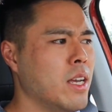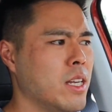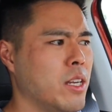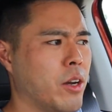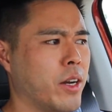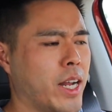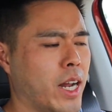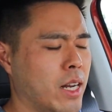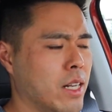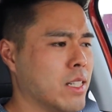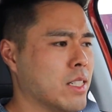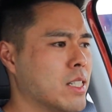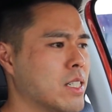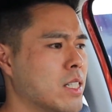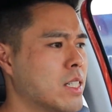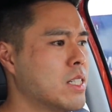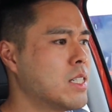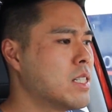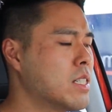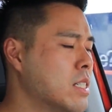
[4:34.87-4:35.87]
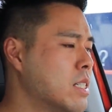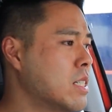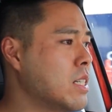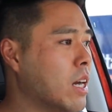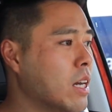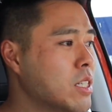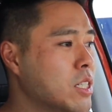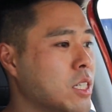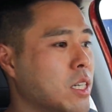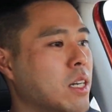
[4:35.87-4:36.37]
you're getting
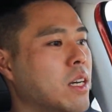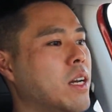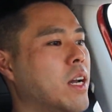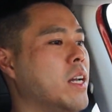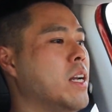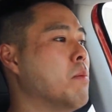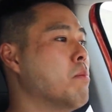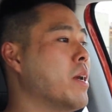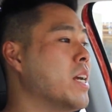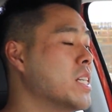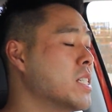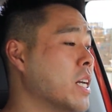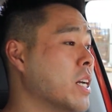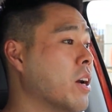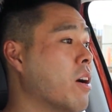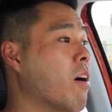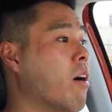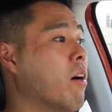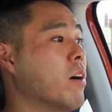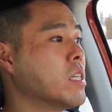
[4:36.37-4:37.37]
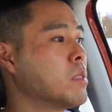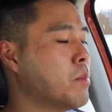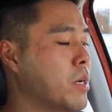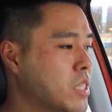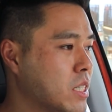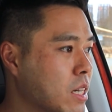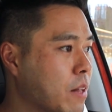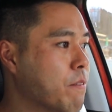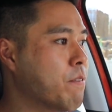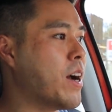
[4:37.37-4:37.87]
such an amazing car,
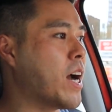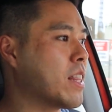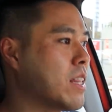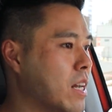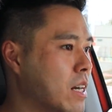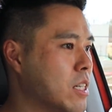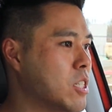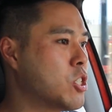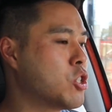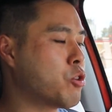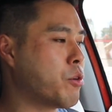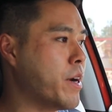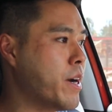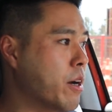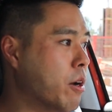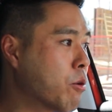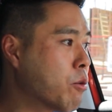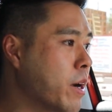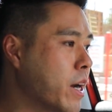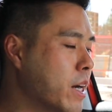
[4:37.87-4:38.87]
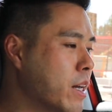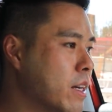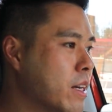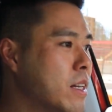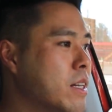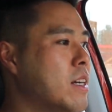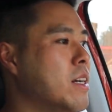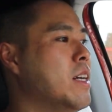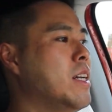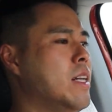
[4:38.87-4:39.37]
especially the fact that it's trail
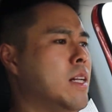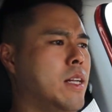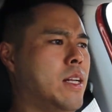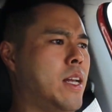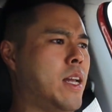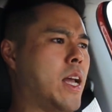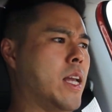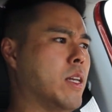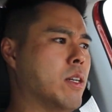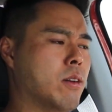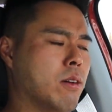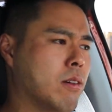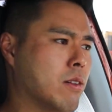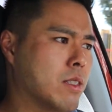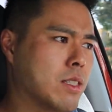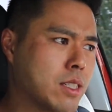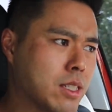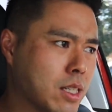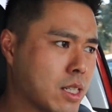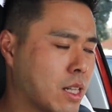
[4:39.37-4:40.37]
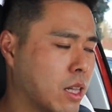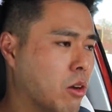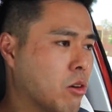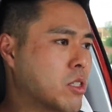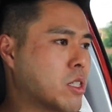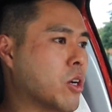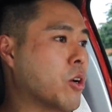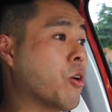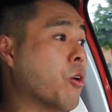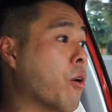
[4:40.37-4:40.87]
rated and it just
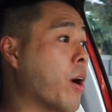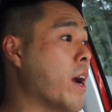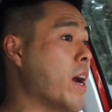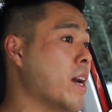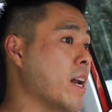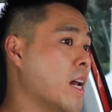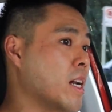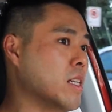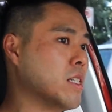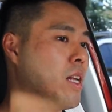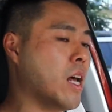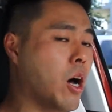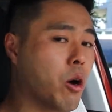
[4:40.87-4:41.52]
looks great and is